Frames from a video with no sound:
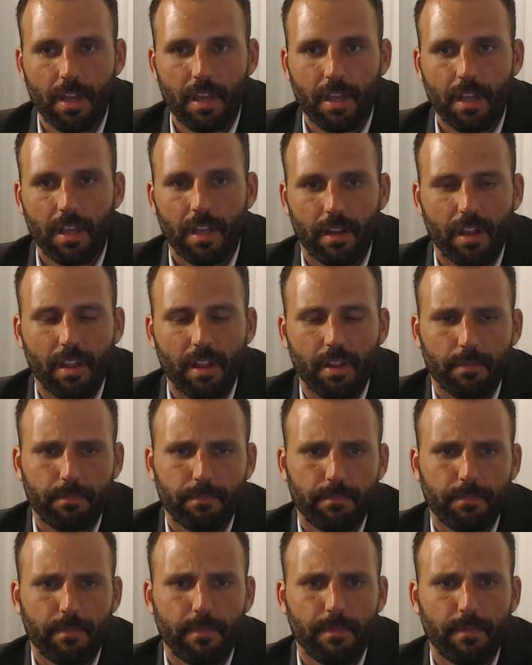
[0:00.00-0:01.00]
another
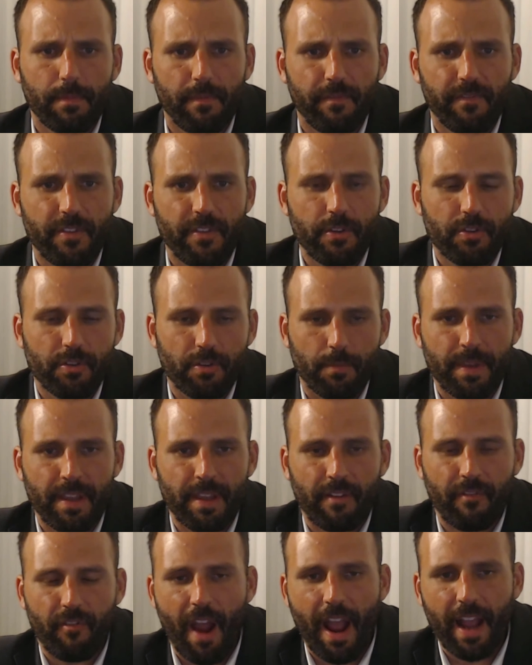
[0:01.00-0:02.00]
future big
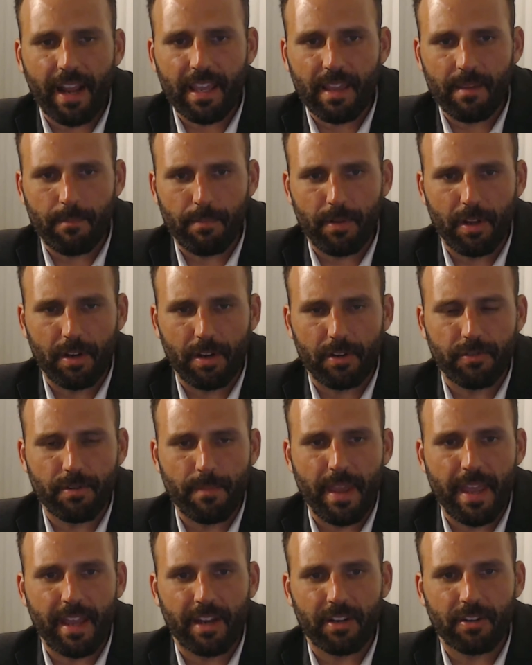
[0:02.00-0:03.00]
fracking country may
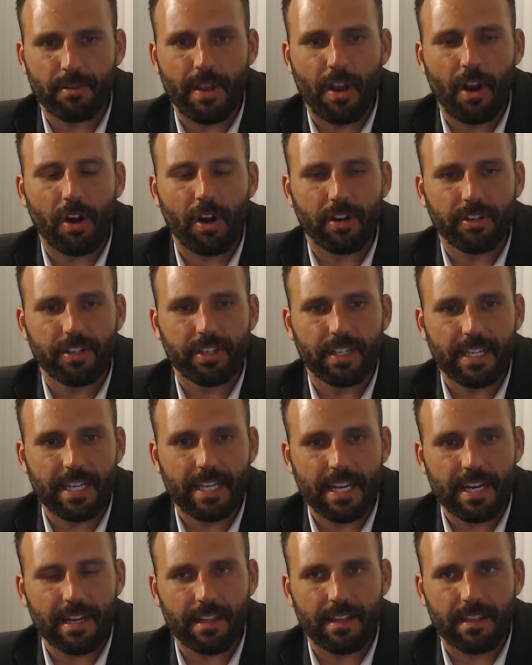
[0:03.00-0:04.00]
actually be Argentina,
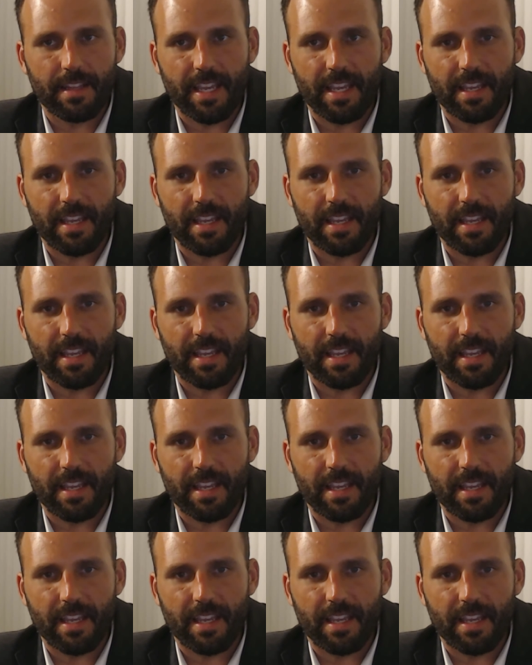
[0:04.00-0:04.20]
and they